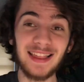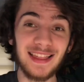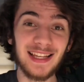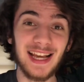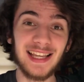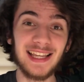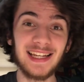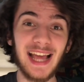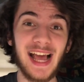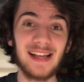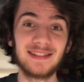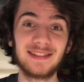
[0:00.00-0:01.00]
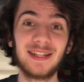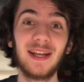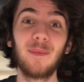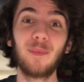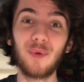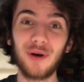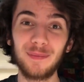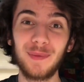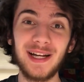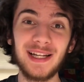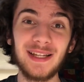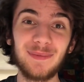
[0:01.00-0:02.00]
think I can ask more
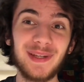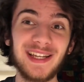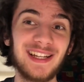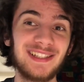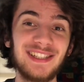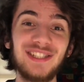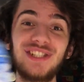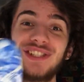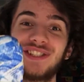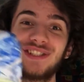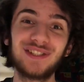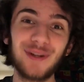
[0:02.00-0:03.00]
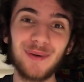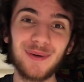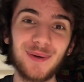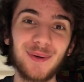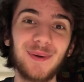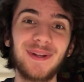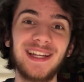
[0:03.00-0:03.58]
money because it's just so cool